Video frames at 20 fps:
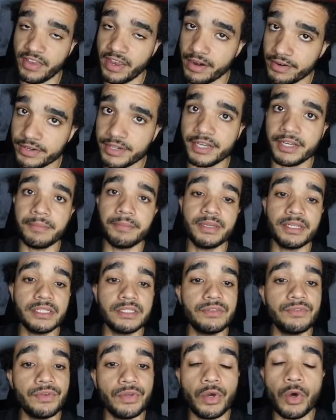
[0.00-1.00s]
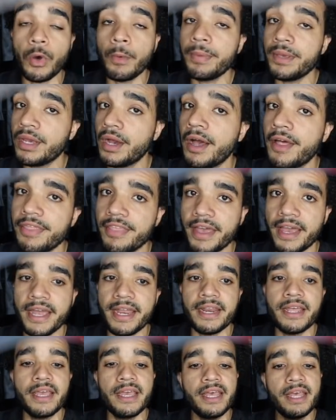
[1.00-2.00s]
haircut, because if you go beyond
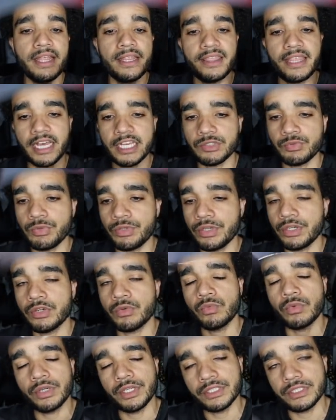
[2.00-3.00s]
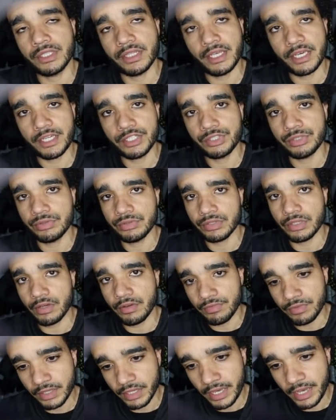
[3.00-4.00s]
that, that's when you're going to run into the issues
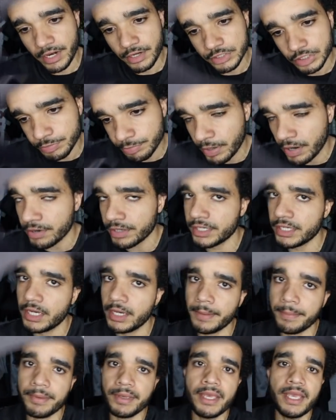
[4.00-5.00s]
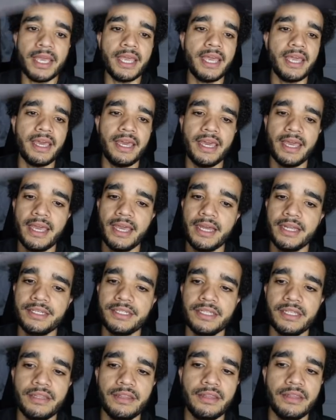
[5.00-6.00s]
of the hair sprouting up.
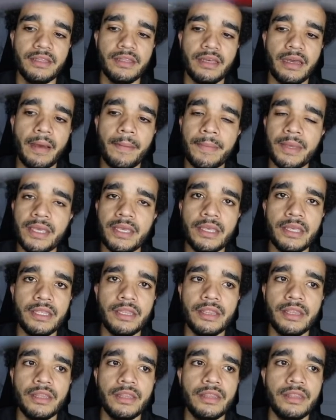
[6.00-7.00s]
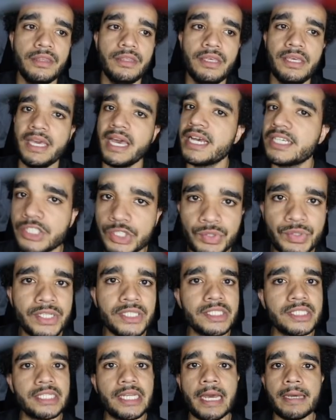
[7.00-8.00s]
And I mean, yes, you can
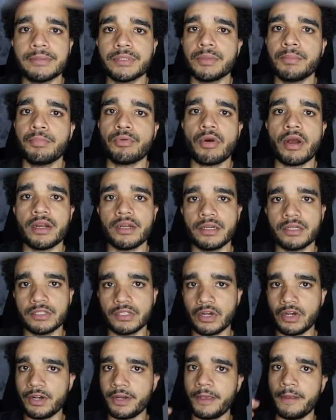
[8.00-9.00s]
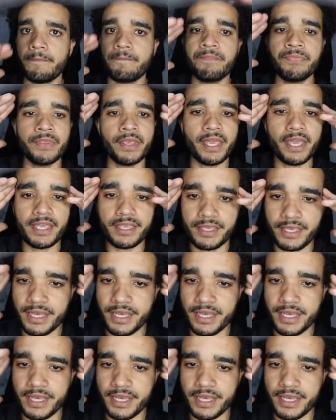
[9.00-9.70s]
slap some product on it, and